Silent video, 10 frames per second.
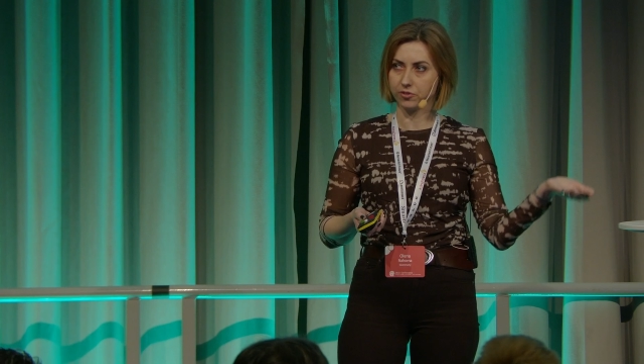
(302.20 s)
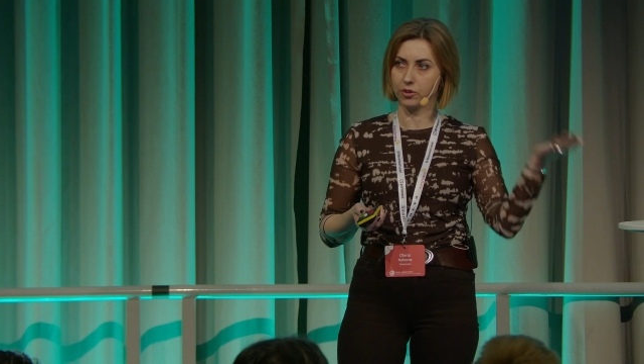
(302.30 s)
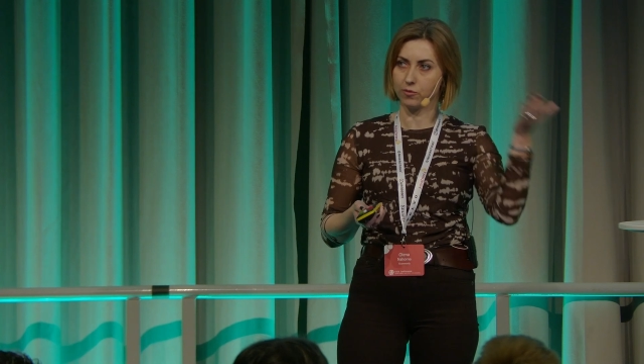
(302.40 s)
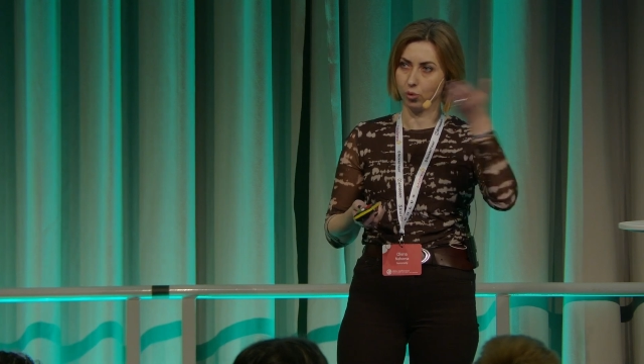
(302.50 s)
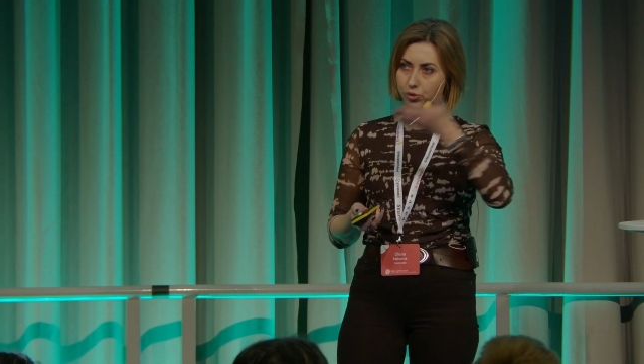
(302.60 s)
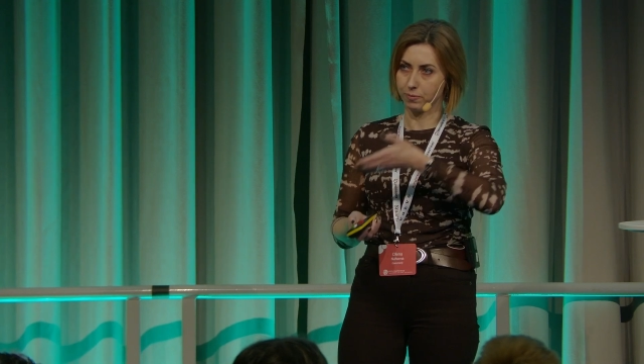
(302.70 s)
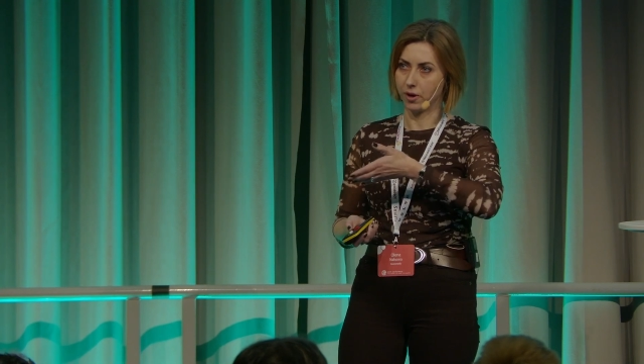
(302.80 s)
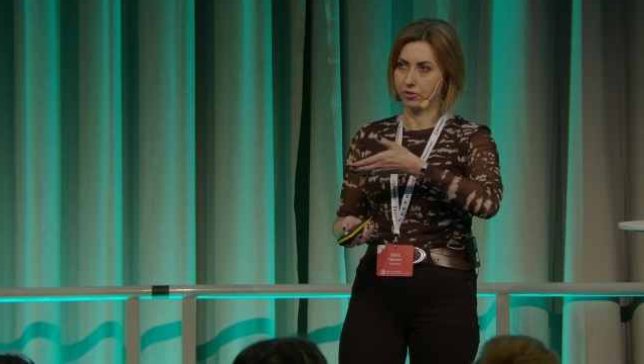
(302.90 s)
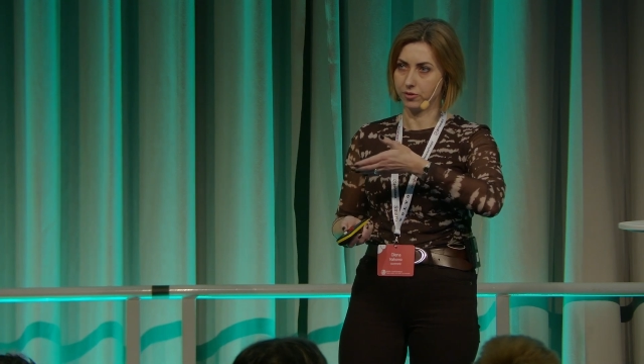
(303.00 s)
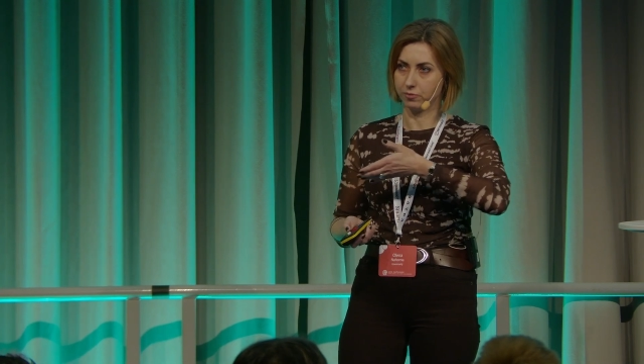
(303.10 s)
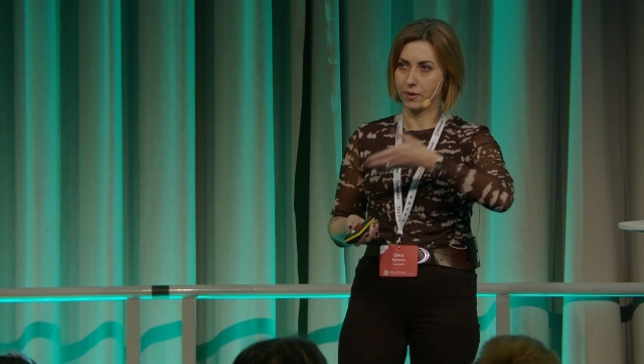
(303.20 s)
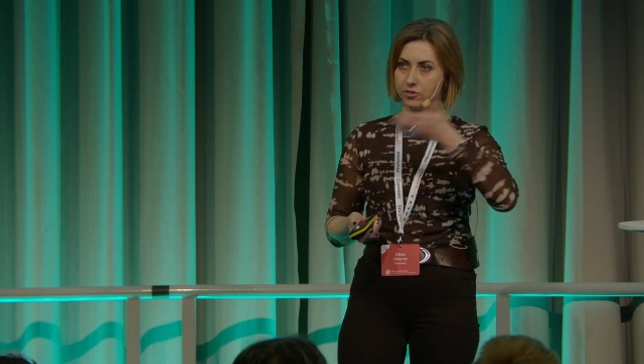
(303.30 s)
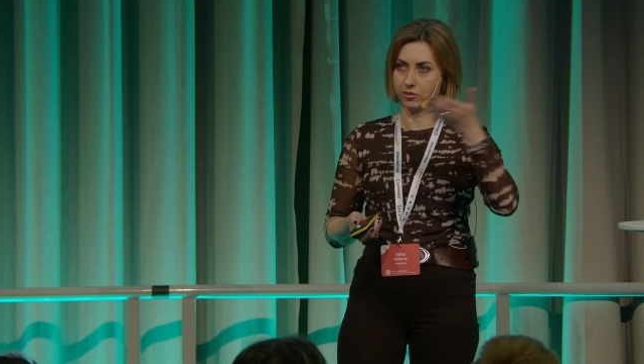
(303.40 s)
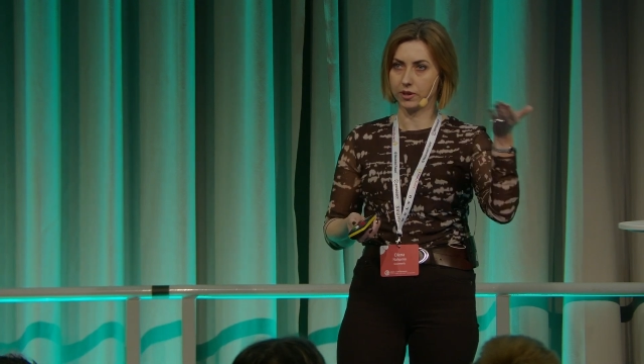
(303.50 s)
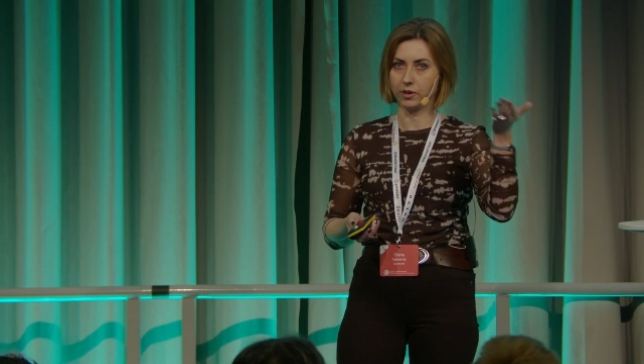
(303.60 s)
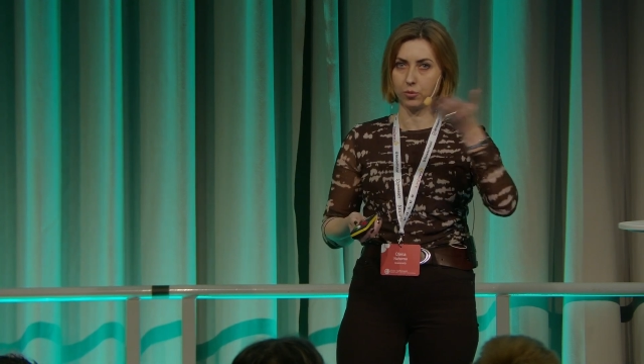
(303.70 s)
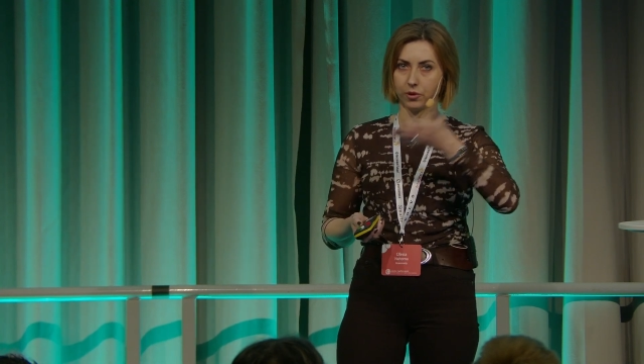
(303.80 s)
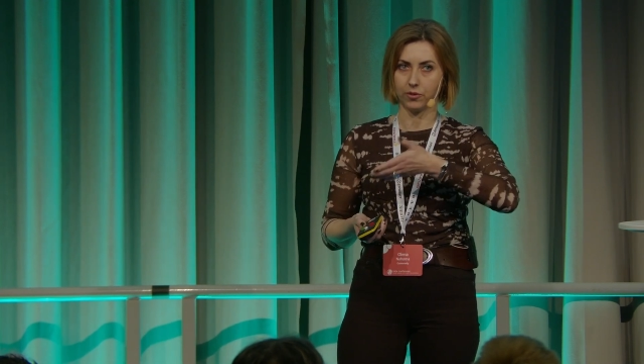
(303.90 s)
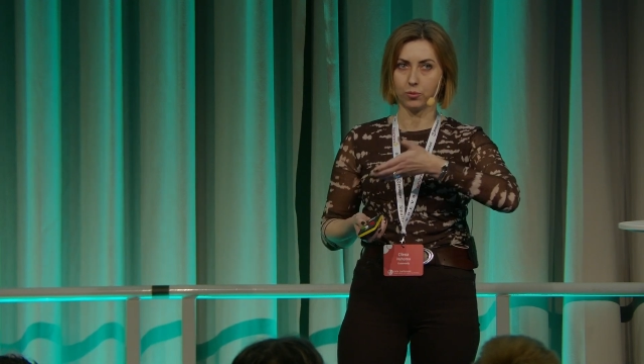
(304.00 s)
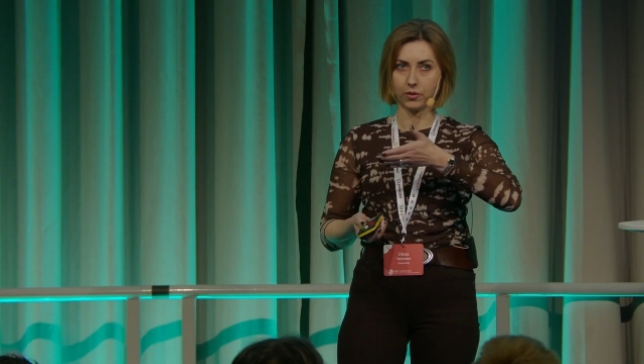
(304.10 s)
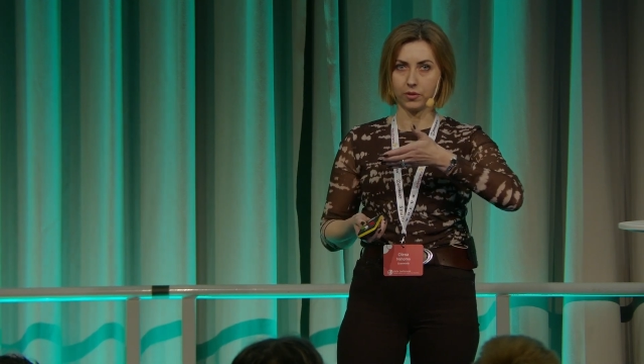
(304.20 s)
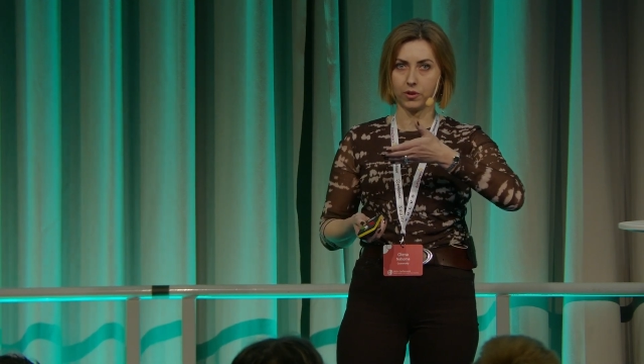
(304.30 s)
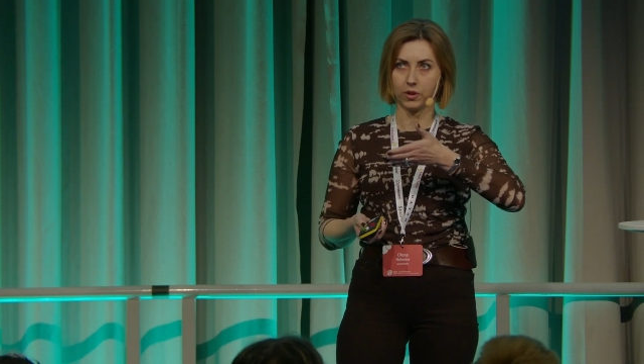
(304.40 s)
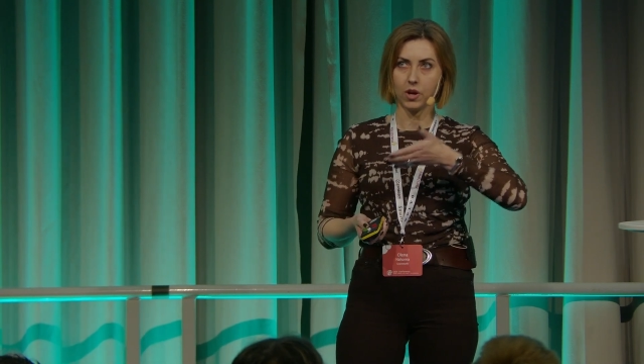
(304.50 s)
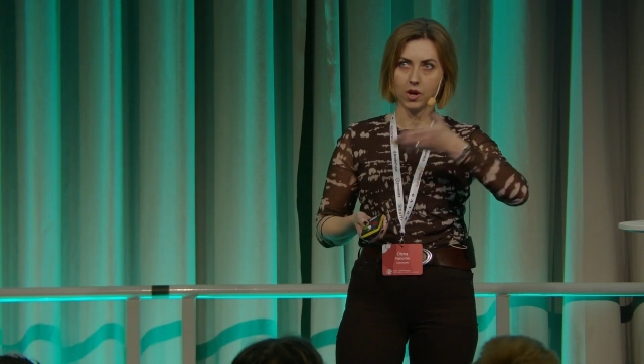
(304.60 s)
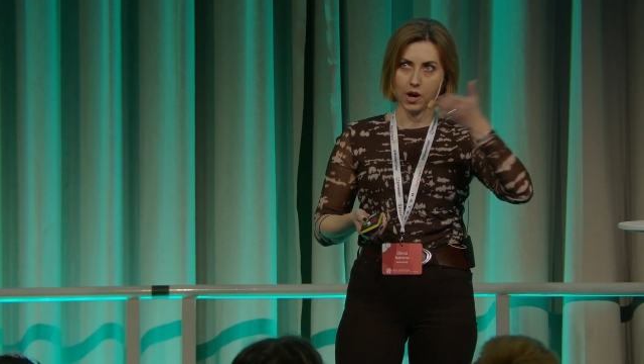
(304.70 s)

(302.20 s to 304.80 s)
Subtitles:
and false positives, basically, whether the